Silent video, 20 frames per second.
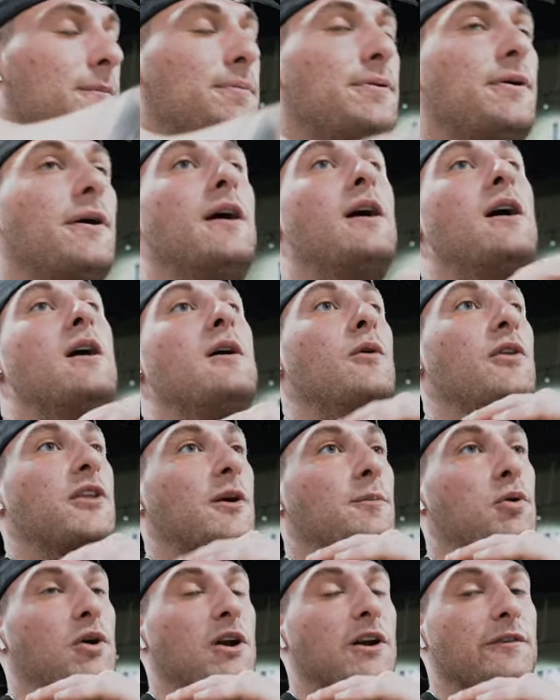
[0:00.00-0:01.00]
up with
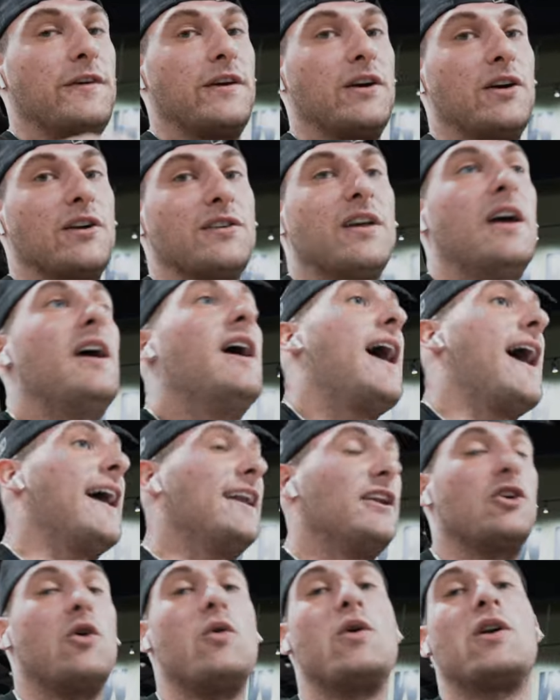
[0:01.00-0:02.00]
your pointer fingers,
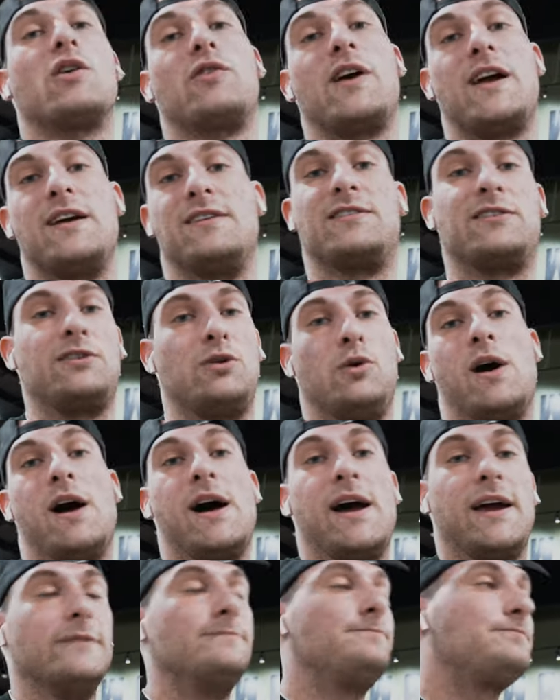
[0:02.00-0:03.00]
and you don't wanna raise too
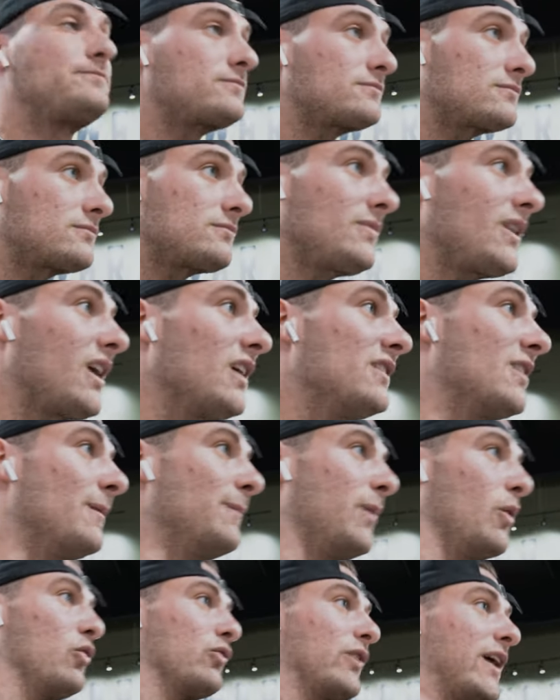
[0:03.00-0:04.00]
high. And
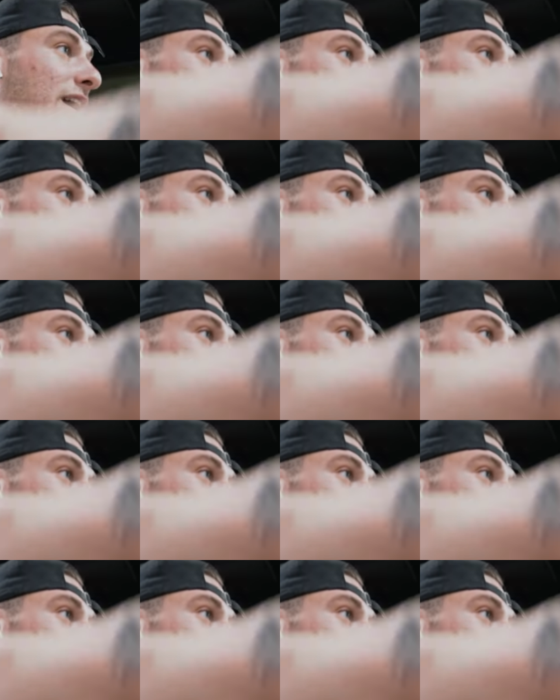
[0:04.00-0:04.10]
some people